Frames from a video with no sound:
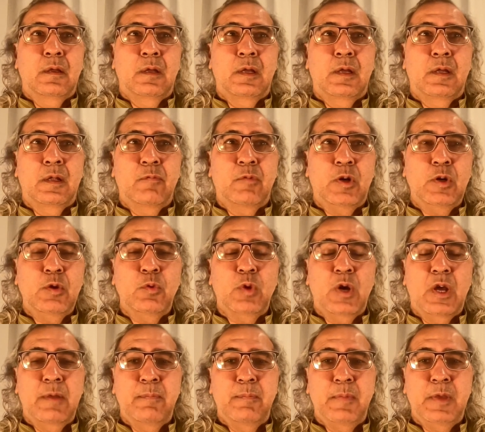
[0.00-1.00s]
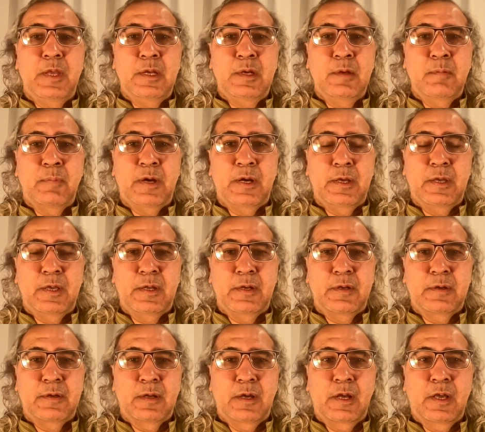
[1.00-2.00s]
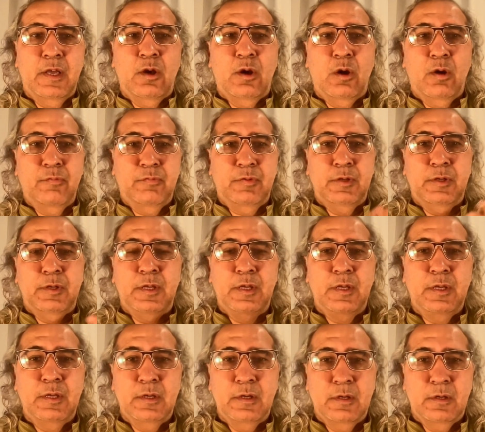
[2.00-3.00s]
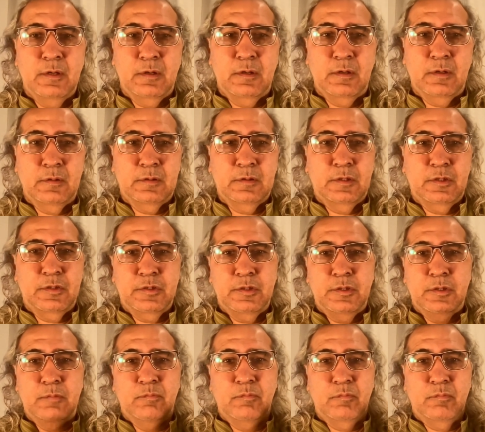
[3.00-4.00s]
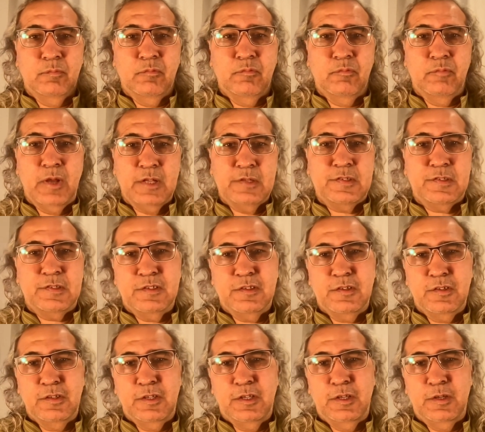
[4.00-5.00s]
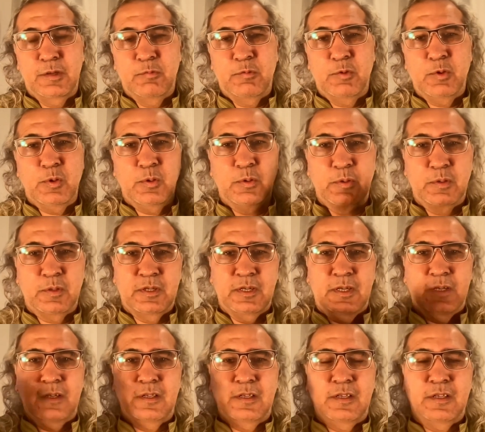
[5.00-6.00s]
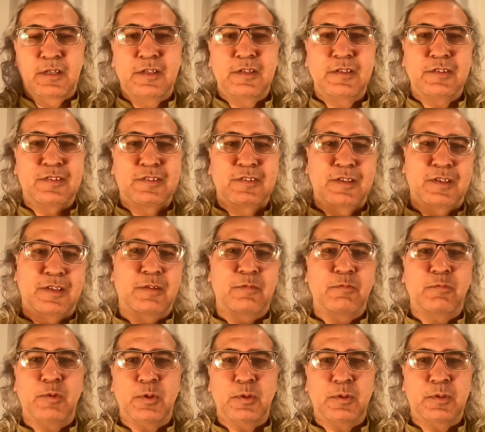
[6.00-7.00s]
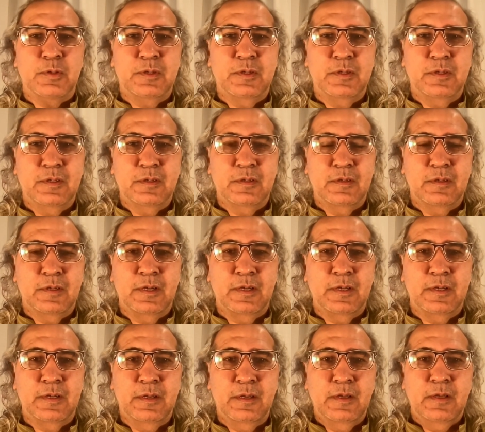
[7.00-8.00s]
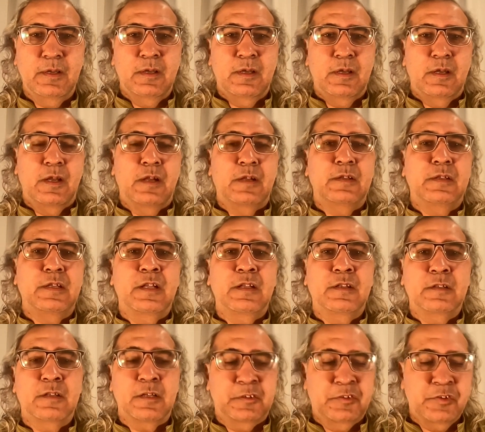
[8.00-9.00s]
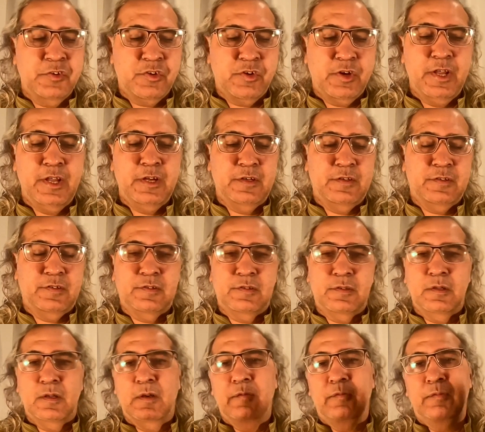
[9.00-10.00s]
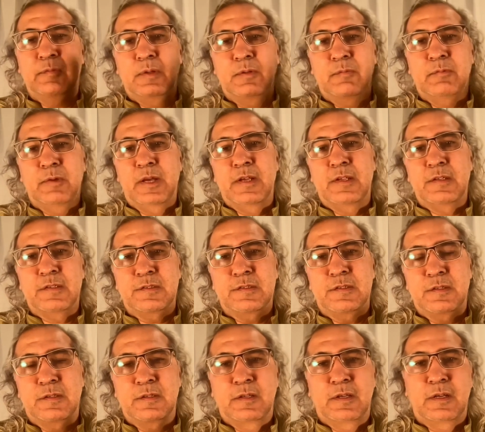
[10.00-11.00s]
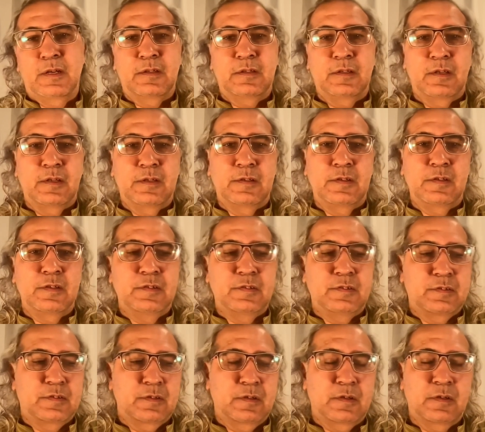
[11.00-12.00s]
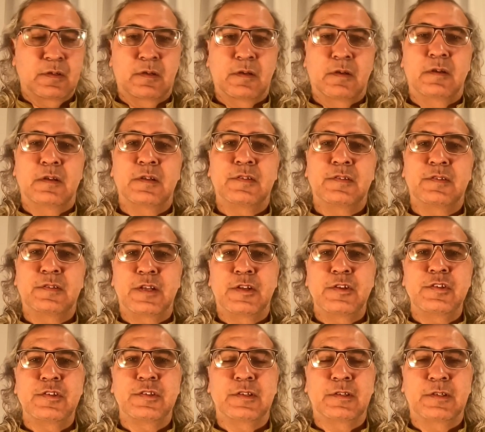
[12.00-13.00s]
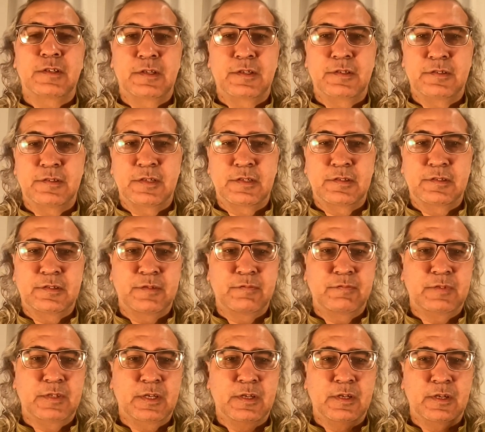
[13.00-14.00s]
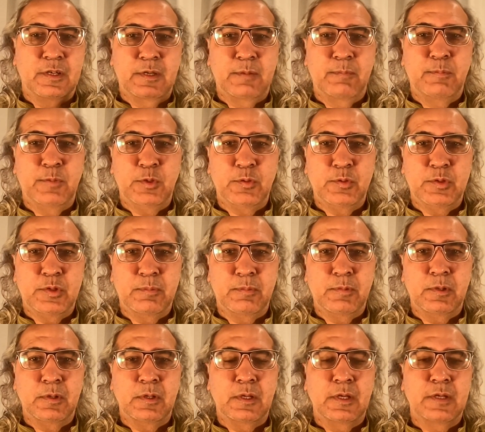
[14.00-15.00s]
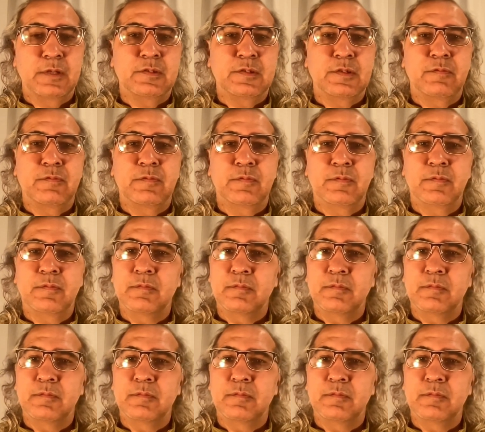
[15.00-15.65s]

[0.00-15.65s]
and what do I mean by it? I often hear the term West invoked and East invoked, right? And then the traits of the West and the East are essentialized as if they are immutable, as if